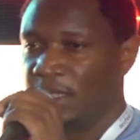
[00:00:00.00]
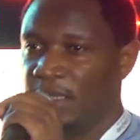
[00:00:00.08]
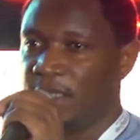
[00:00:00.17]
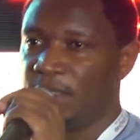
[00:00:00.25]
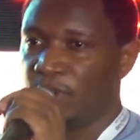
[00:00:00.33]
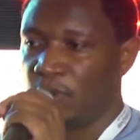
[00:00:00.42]
And
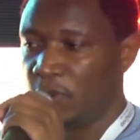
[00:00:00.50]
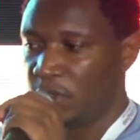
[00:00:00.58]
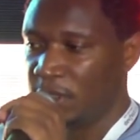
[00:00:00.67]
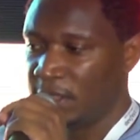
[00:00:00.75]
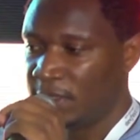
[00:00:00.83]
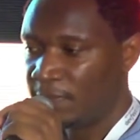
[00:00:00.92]
that is
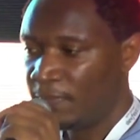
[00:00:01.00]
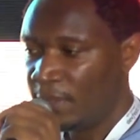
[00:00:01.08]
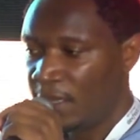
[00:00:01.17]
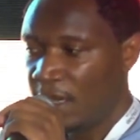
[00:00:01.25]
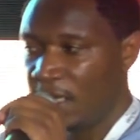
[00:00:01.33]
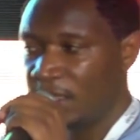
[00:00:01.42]
what
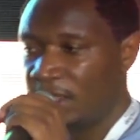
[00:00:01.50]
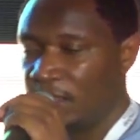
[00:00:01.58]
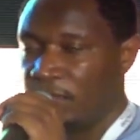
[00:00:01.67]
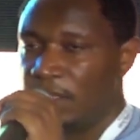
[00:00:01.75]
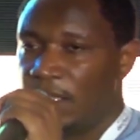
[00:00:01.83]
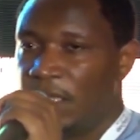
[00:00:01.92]

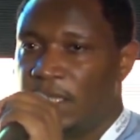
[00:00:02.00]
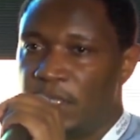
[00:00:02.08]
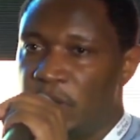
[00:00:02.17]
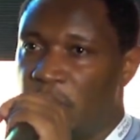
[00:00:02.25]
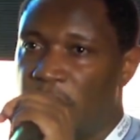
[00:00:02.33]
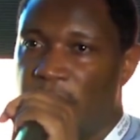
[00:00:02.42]
something like
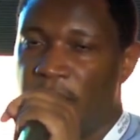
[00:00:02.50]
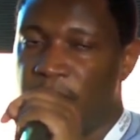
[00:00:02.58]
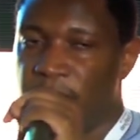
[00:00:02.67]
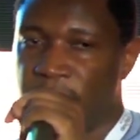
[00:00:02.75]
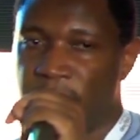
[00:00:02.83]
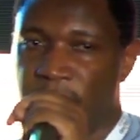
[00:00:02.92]
Docker
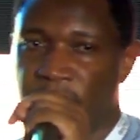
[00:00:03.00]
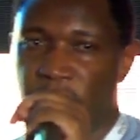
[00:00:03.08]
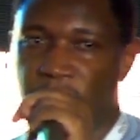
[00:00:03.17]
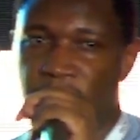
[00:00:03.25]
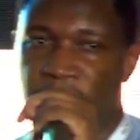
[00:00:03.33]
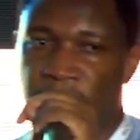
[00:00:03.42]
helps us
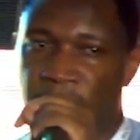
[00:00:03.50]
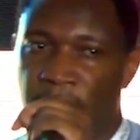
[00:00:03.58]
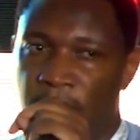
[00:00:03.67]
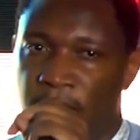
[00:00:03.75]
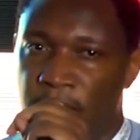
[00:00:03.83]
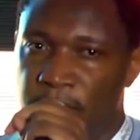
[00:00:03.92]
achieve.
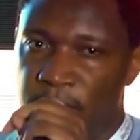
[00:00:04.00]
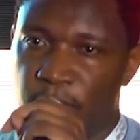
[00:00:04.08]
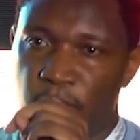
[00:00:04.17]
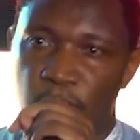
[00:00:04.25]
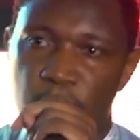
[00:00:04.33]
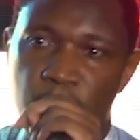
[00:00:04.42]

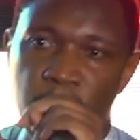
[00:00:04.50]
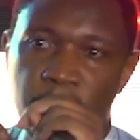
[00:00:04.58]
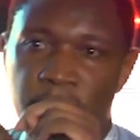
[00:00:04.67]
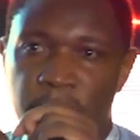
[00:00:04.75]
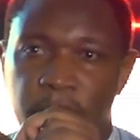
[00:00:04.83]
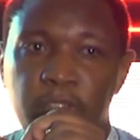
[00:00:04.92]
So
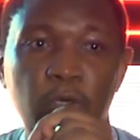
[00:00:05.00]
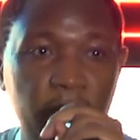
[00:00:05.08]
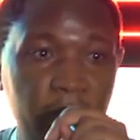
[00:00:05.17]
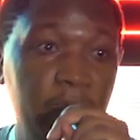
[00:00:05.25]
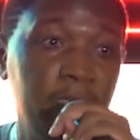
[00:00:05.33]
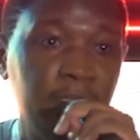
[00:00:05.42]

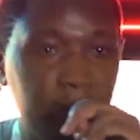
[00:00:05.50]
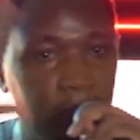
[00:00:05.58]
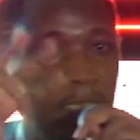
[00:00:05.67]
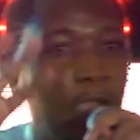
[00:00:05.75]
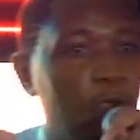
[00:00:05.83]
Docker is a